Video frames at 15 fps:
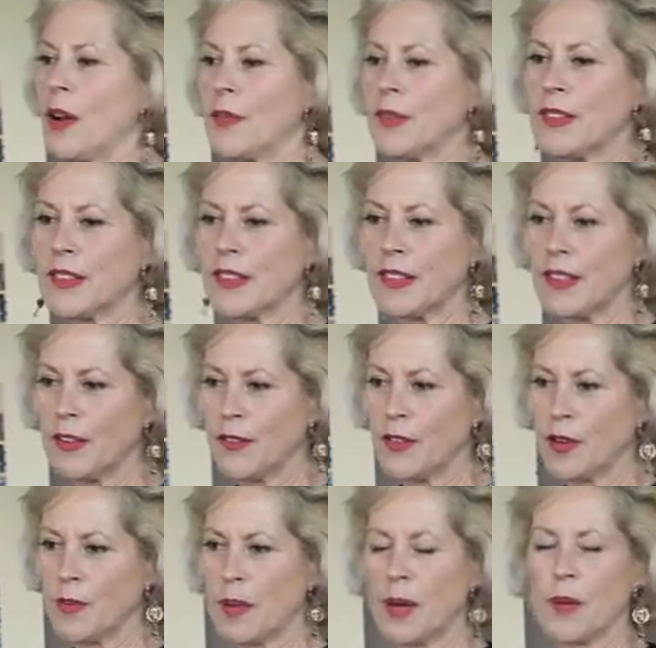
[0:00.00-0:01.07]
was just
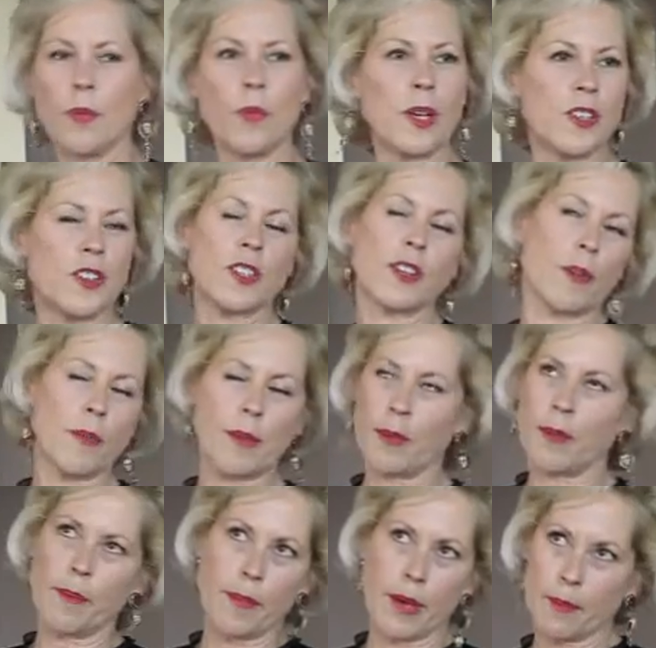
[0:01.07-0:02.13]
interviewed about which,
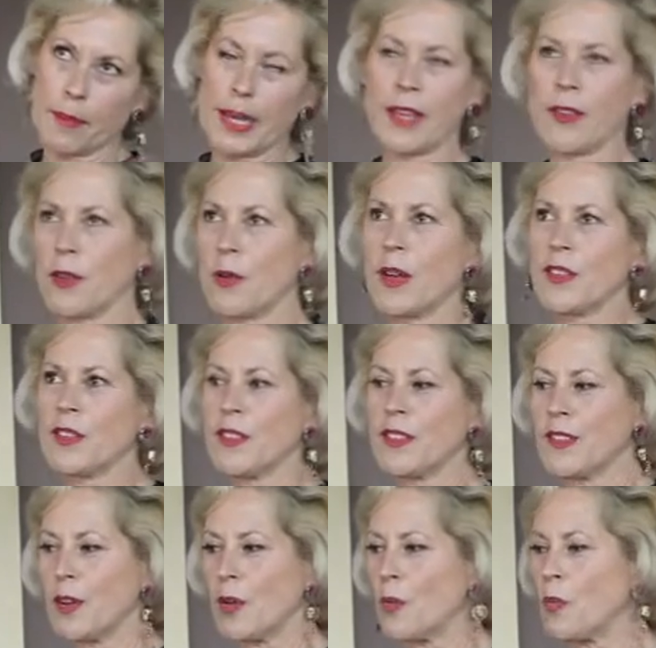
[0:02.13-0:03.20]
among many other questions,
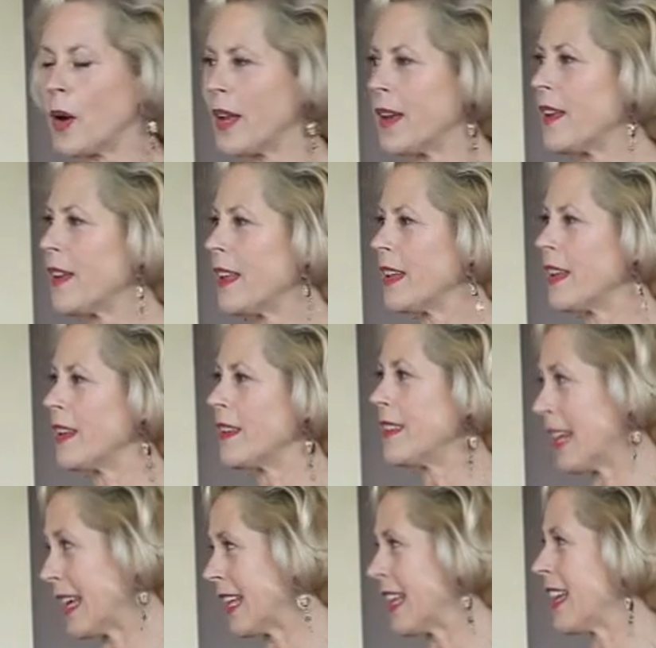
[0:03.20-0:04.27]
what
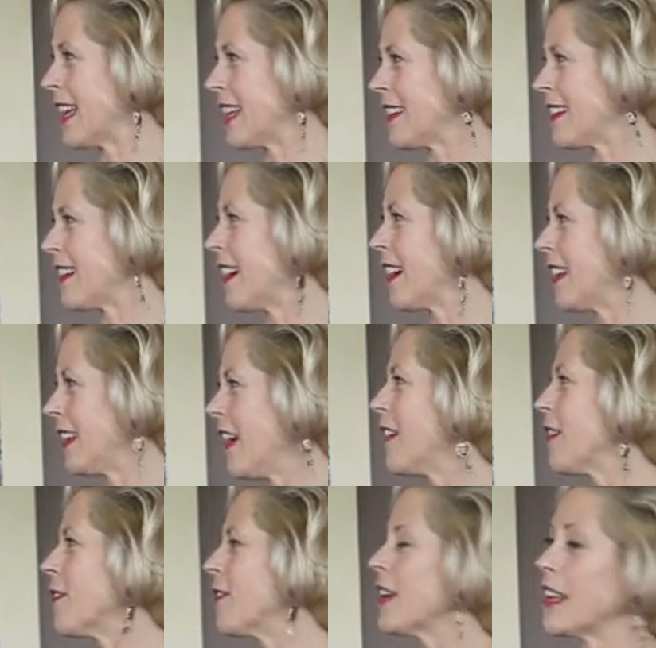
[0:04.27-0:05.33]
decade I
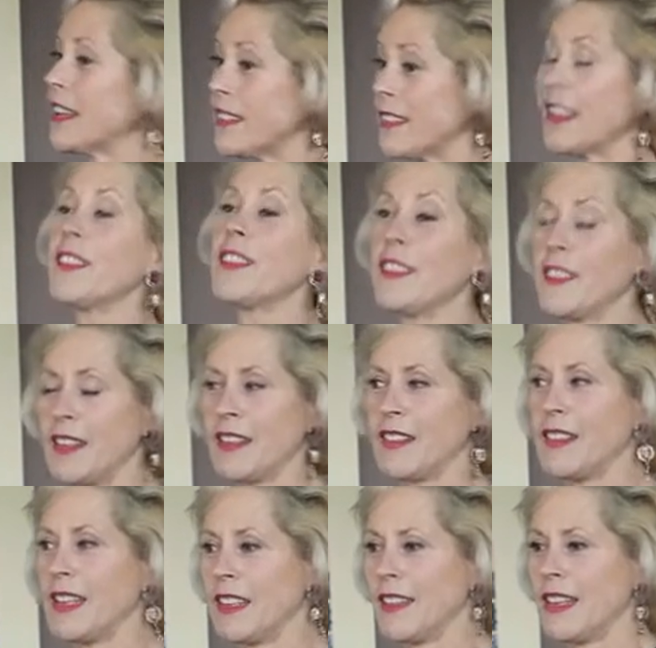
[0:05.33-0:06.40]
love, and I said the
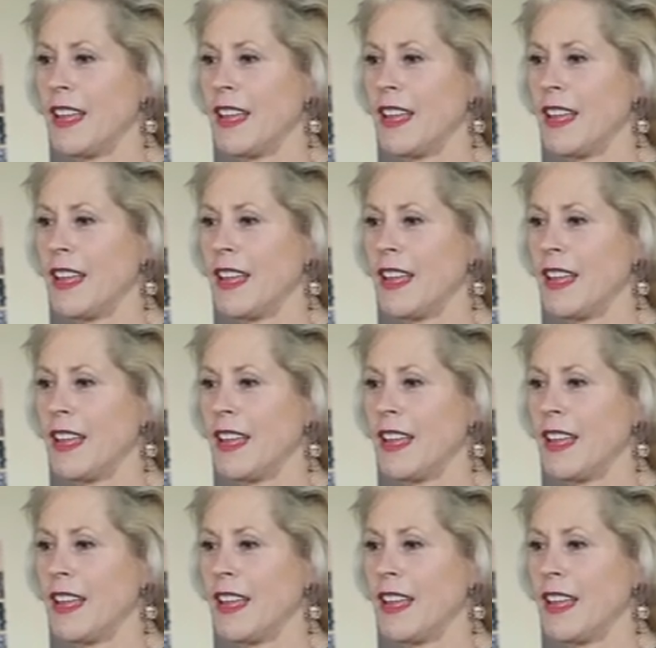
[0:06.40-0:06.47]
60s.